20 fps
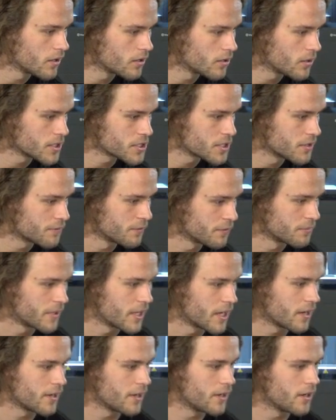Question from
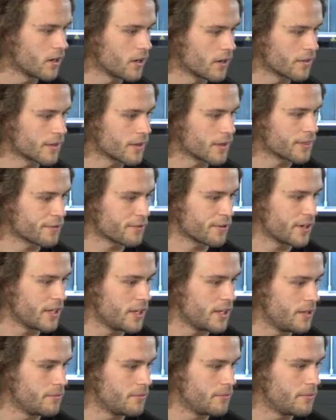Gary, are there
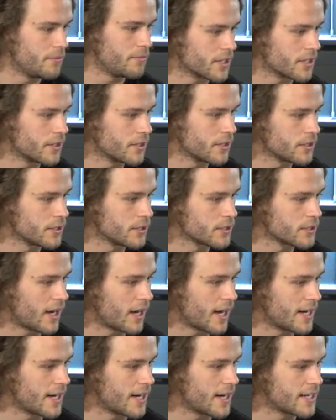3D materials for
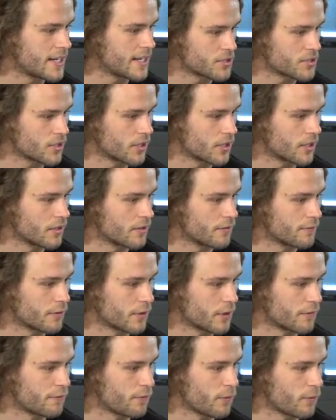high temperature
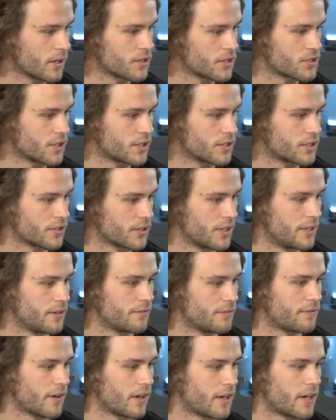for
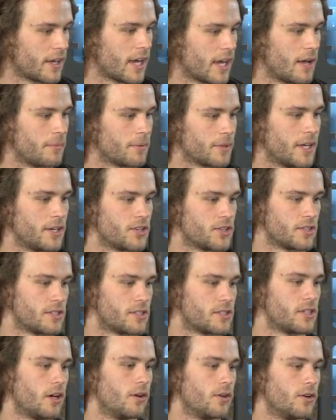400°F
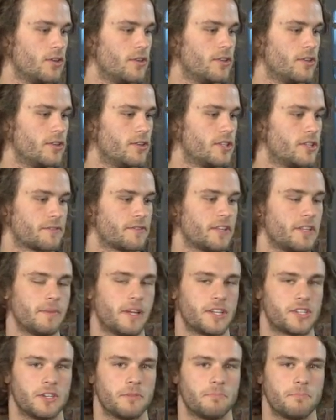applications? So you specifically
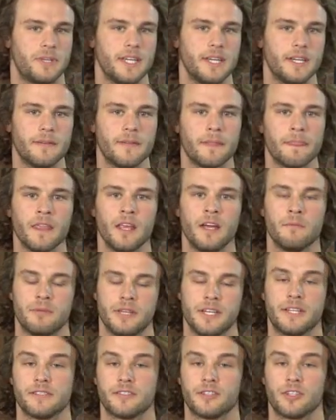mentioned PEEK.
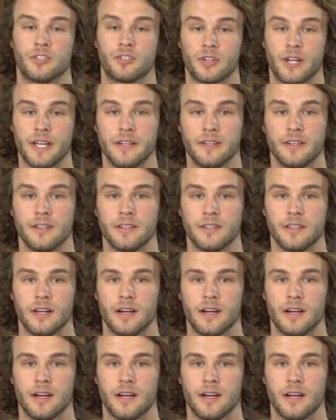PEEK is a great